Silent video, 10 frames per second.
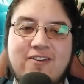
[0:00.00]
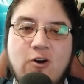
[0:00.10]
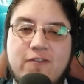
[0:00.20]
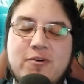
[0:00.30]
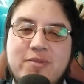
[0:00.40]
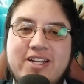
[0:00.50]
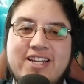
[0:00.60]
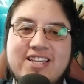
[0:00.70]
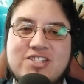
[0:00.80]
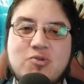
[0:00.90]

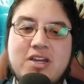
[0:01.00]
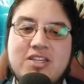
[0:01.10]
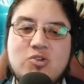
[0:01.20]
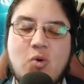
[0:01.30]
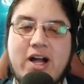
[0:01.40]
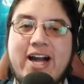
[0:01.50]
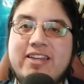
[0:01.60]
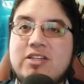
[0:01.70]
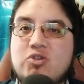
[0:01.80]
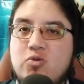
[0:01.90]
government that is trying to
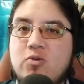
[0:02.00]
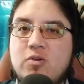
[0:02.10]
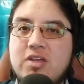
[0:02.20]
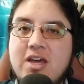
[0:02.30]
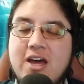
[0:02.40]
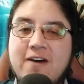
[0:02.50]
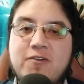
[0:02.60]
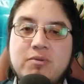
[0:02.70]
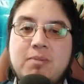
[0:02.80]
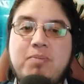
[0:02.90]
hide the truth
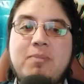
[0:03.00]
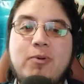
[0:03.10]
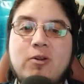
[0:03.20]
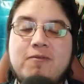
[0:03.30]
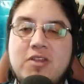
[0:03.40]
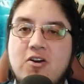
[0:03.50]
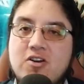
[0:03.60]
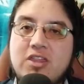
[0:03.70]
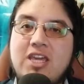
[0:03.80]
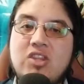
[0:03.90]
from the people of the
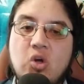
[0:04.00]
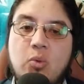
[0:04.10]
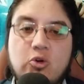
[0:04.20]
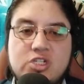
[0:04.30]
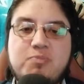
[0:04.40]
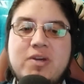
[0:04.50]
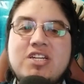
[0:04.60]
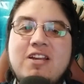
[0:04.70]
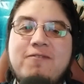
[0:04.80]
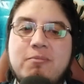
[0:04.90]
Earth Kingdom, or
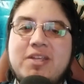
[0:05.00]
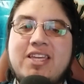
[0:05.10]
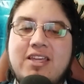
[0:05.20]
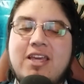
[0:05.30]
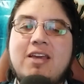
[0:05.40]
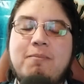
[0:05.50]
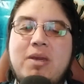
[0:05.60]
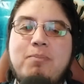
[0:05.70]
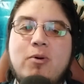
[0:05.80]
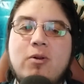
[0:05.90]
especially from the
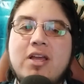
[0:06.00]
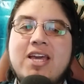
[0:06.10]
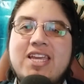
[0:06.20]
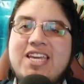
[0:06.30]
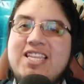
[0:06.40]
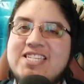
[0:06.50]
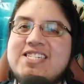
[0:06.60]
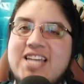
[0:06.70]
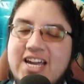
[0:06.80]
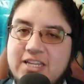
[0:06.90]
people
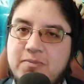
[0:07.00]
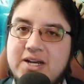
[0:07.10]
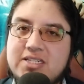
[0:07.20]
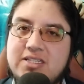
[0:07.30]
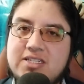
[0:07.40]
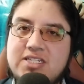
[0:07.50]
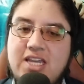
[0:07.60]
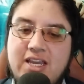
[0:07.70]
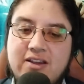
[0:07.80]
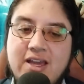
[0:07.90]
inside
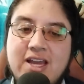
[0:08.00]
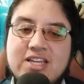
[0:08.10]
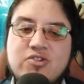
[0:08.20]
Vasingse,